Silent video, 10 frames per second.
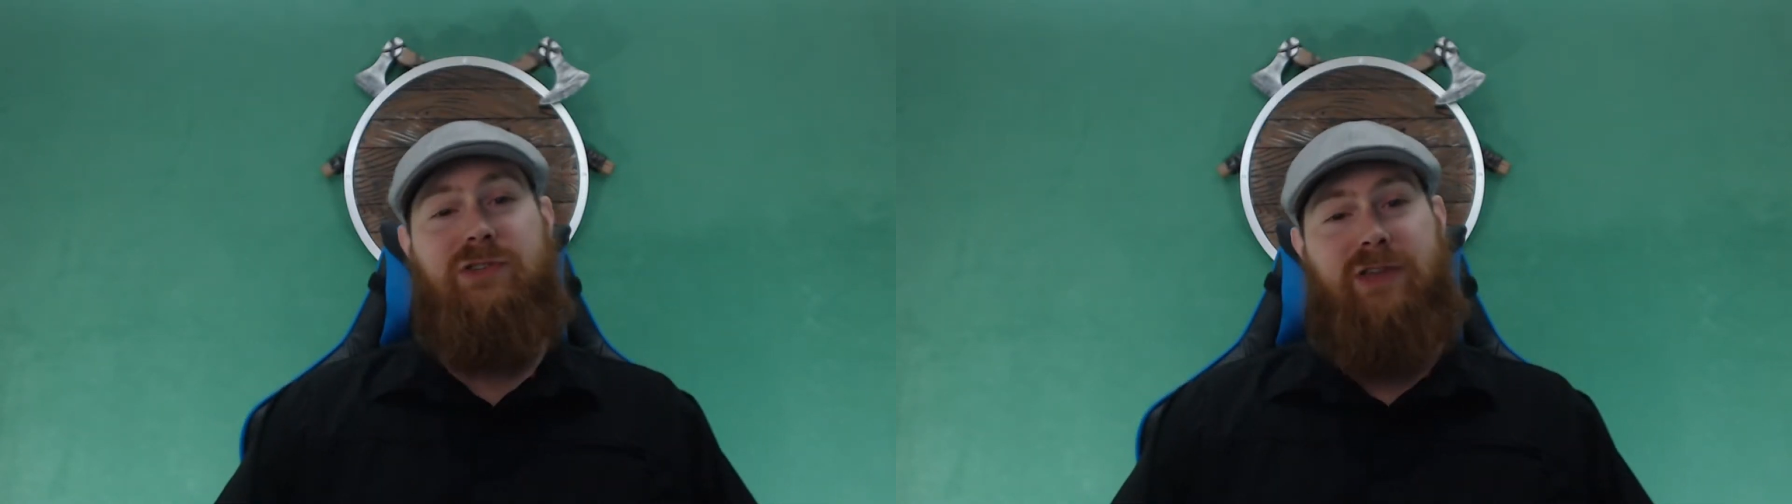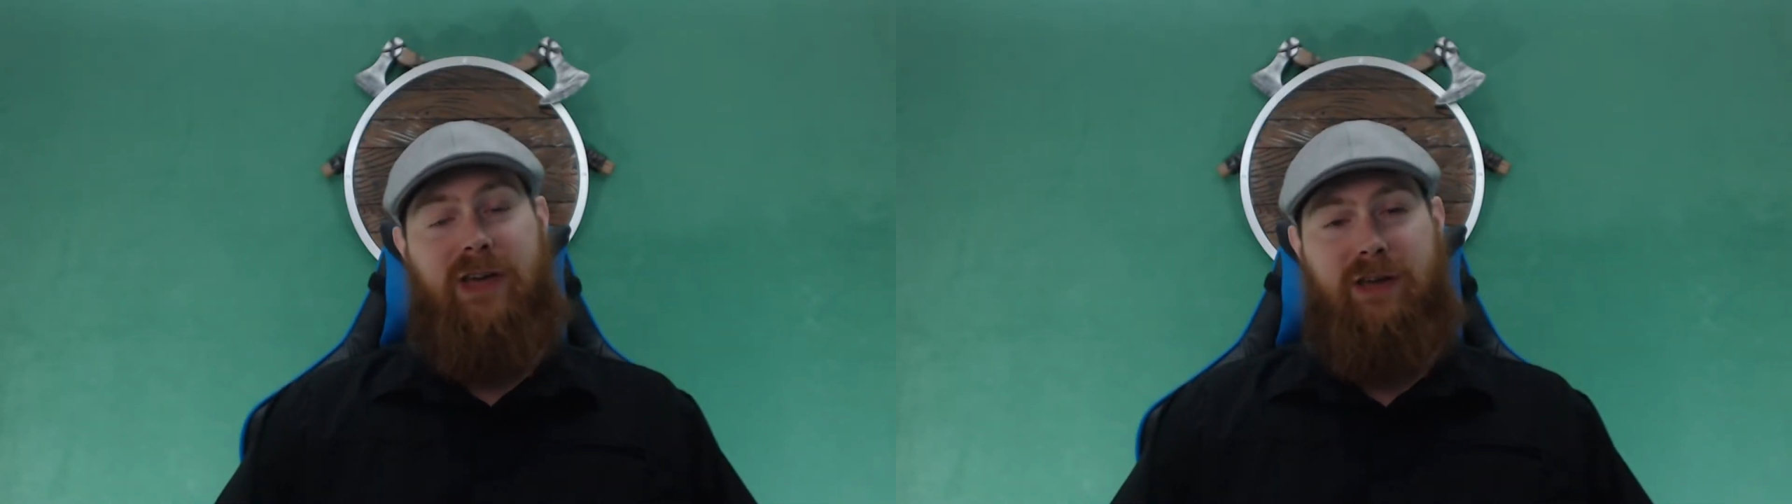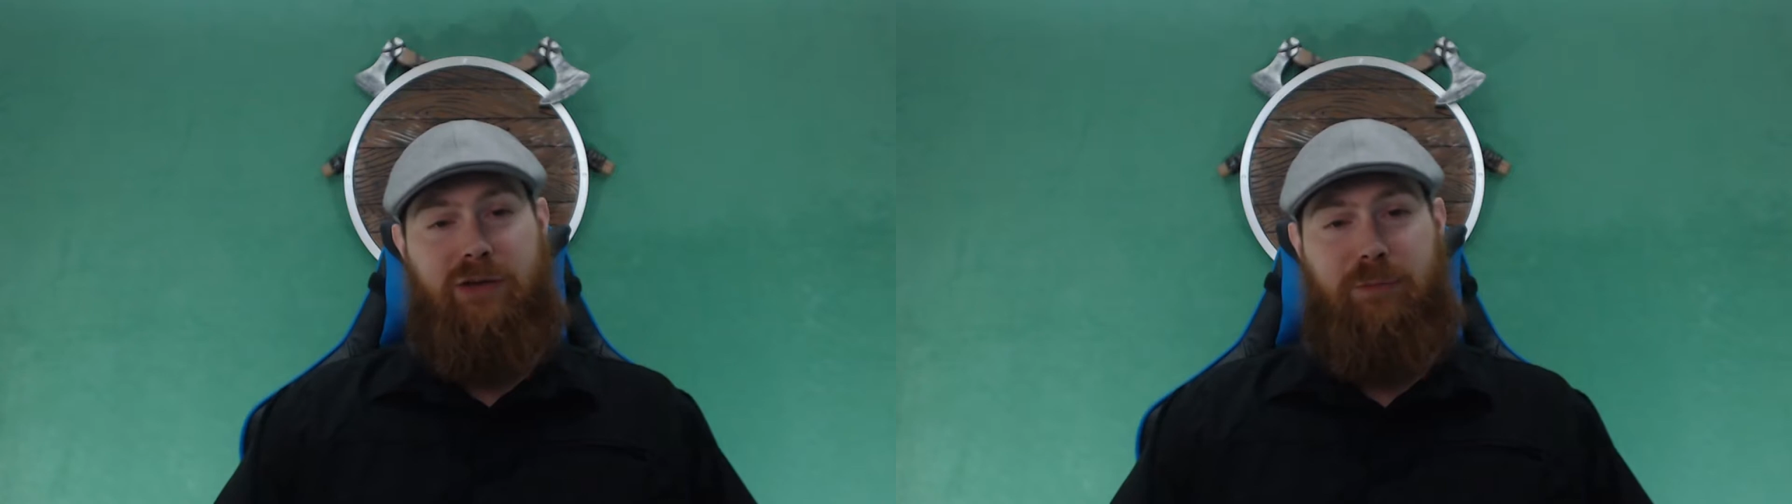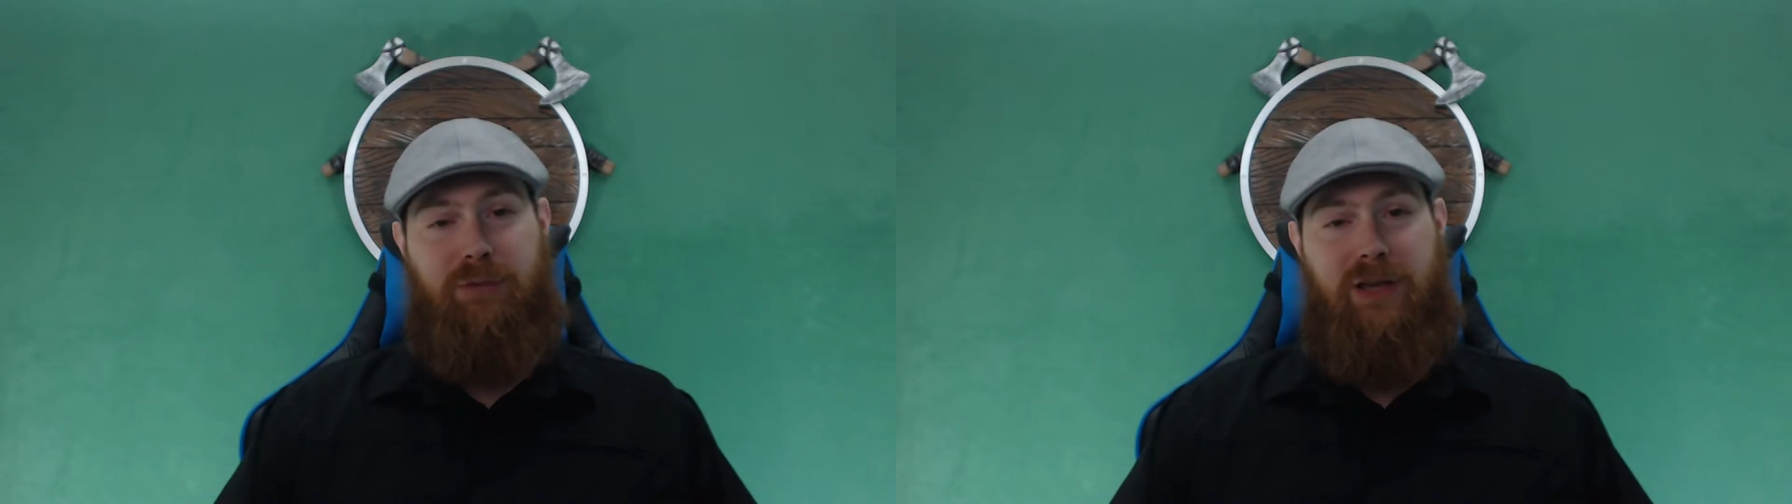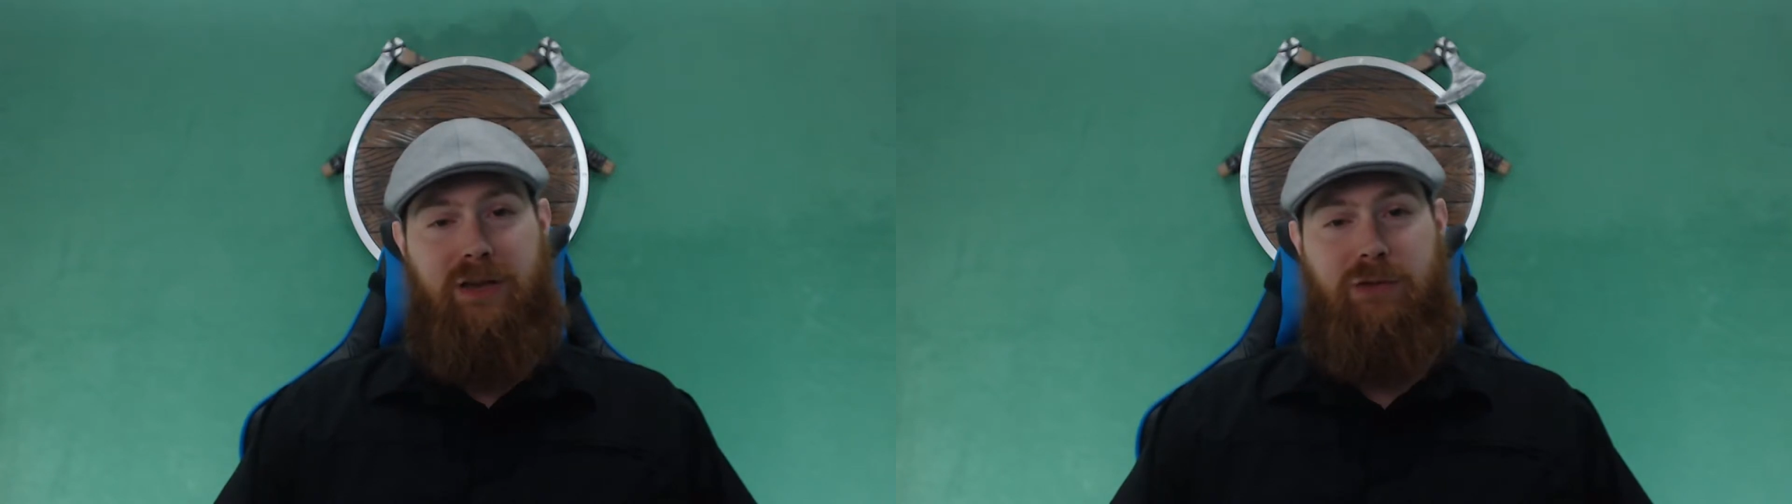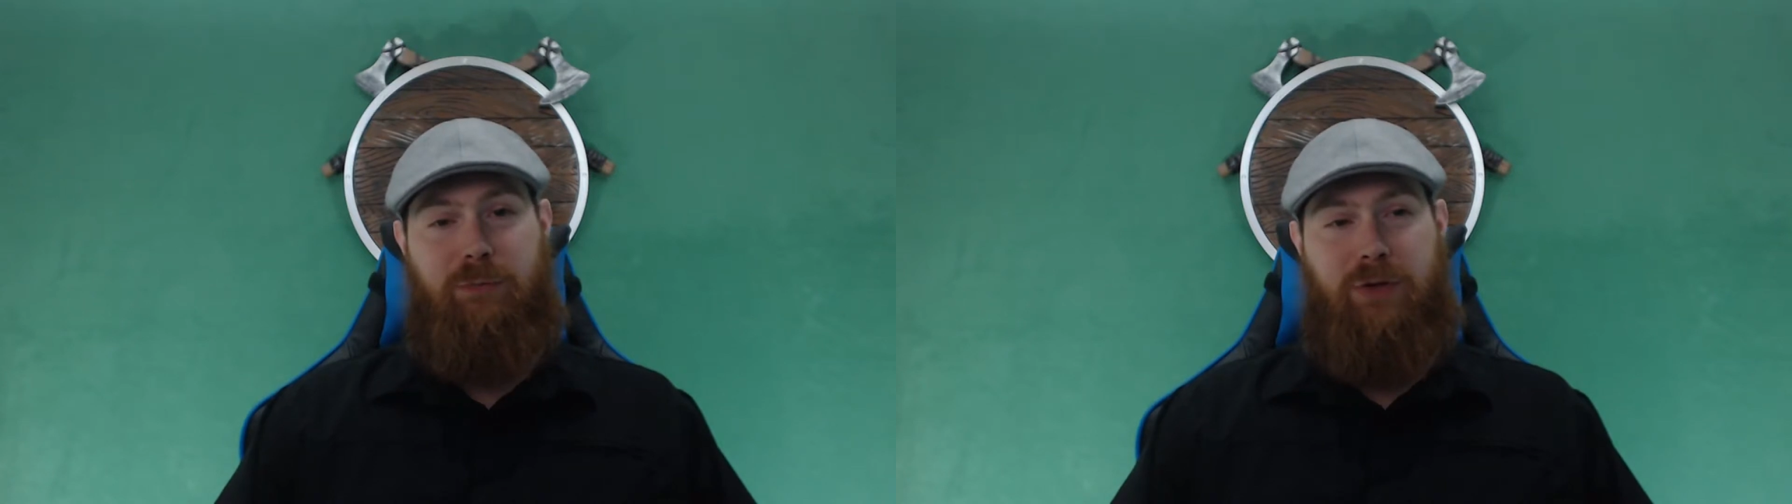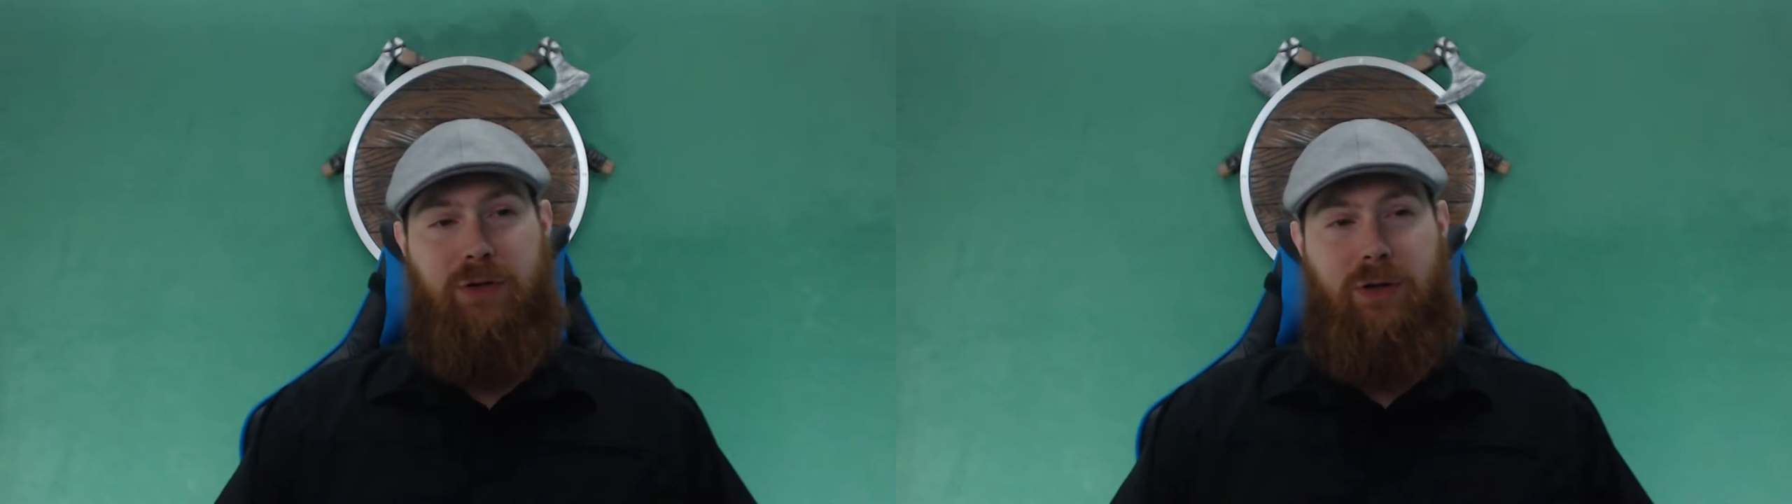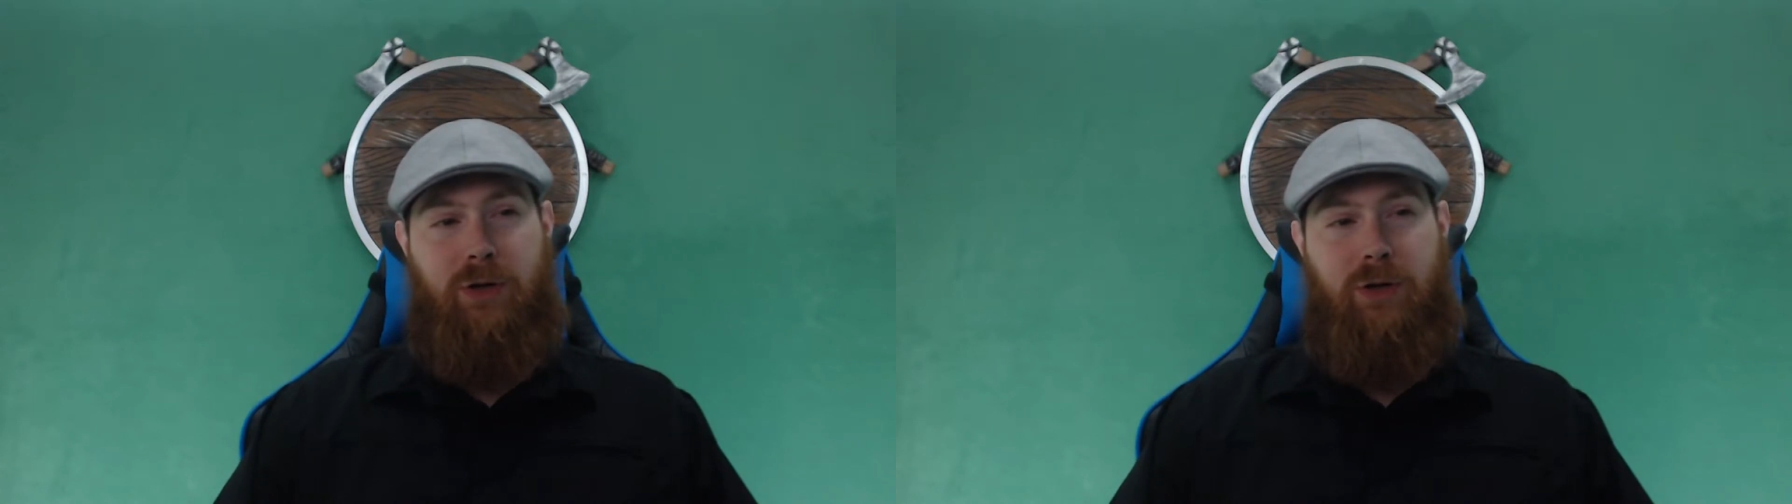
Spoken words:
taken its place, but